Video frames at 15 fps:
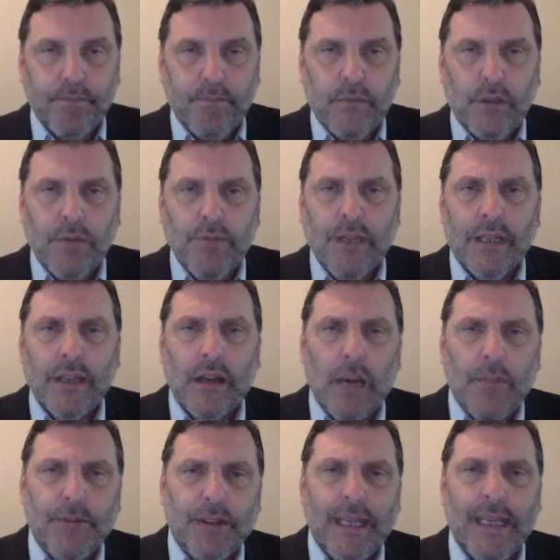We've got
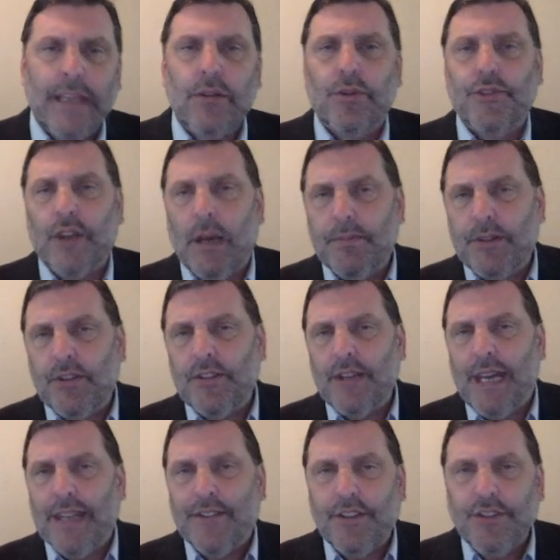opposite angles, opposite
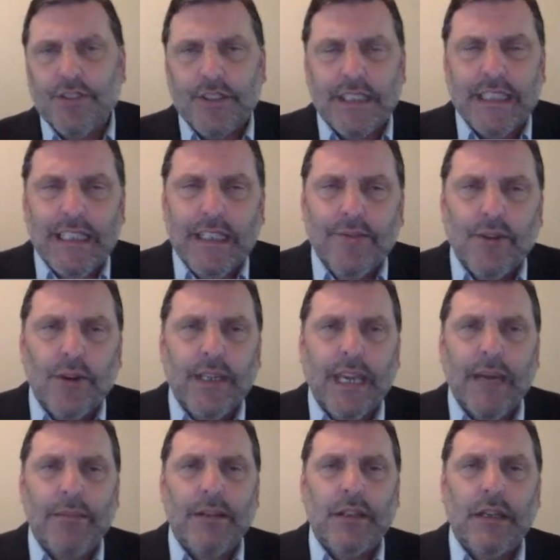sides. These are key
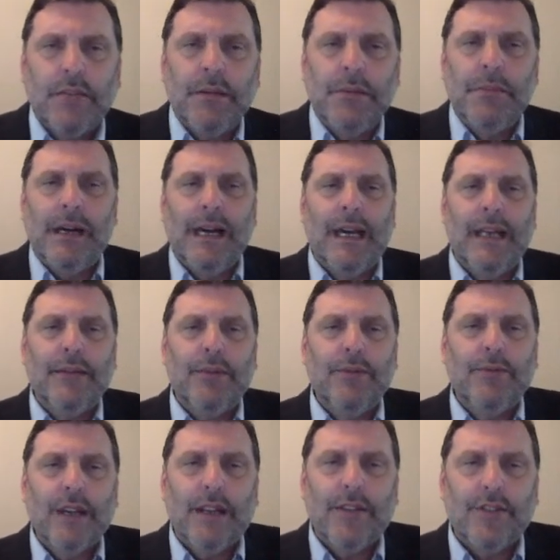vocabulary that come in mind, and we've
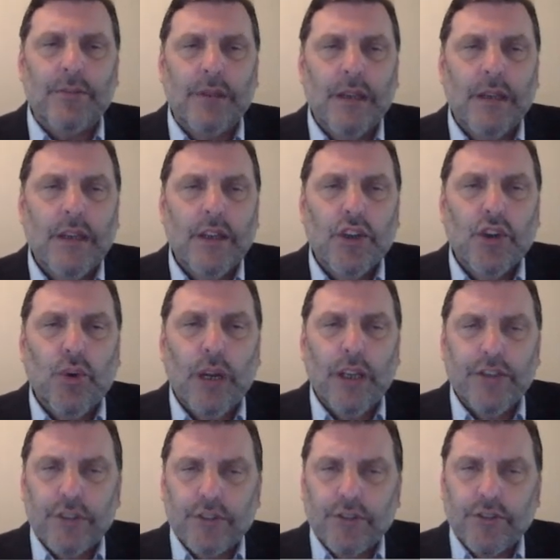got some
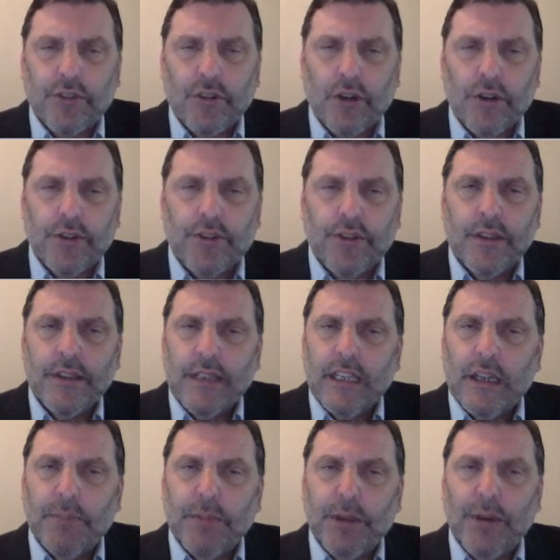question starters to
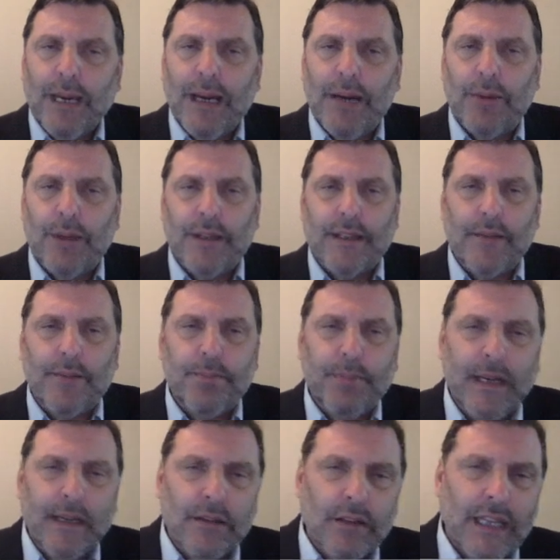help you out with. That
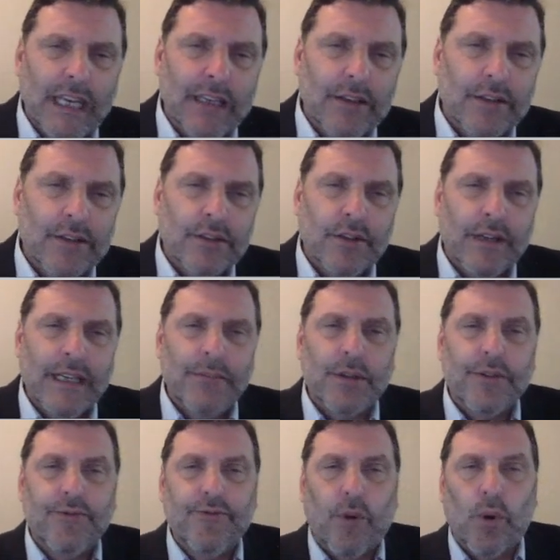parallelogram
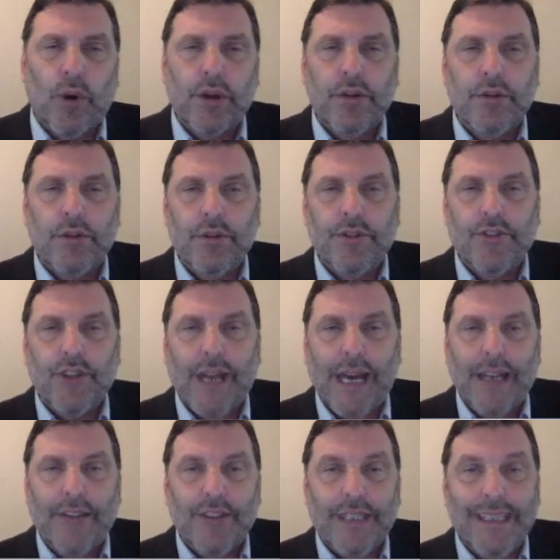with four congruent
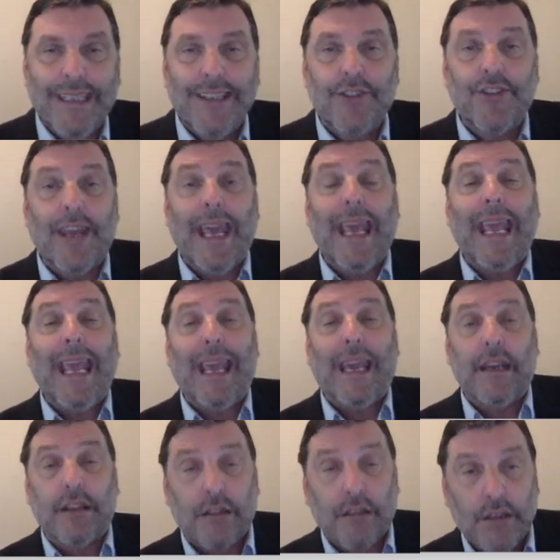sides is
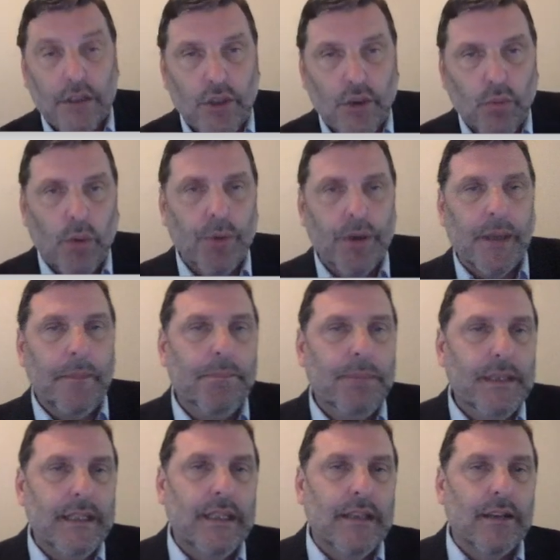an, what would it
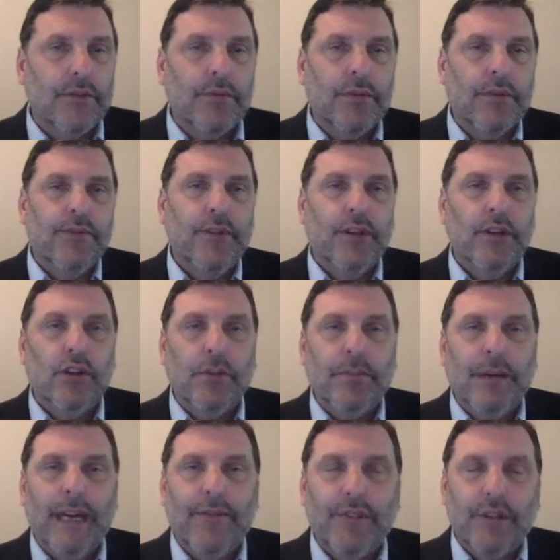be? And if you can look
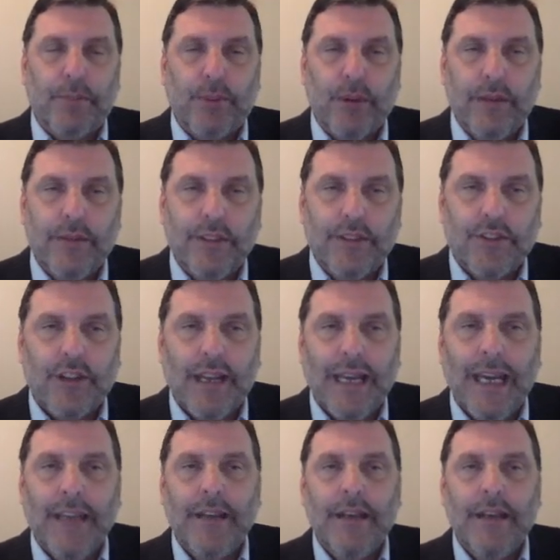back from the previous slide,